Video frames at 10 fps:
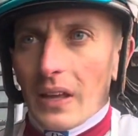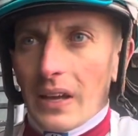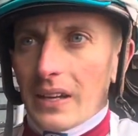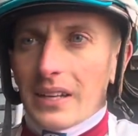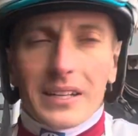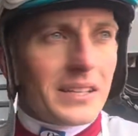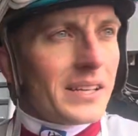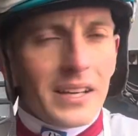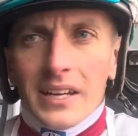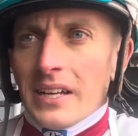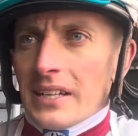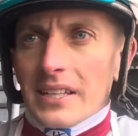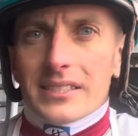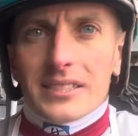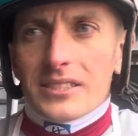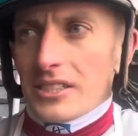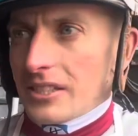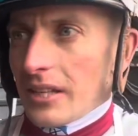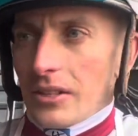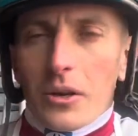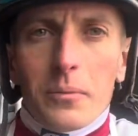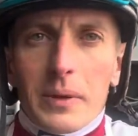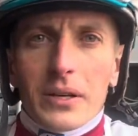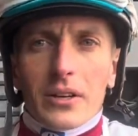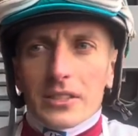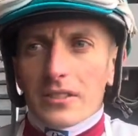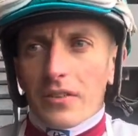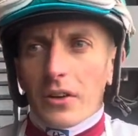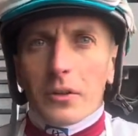Uh, Ness just said, you know, be aggressive early,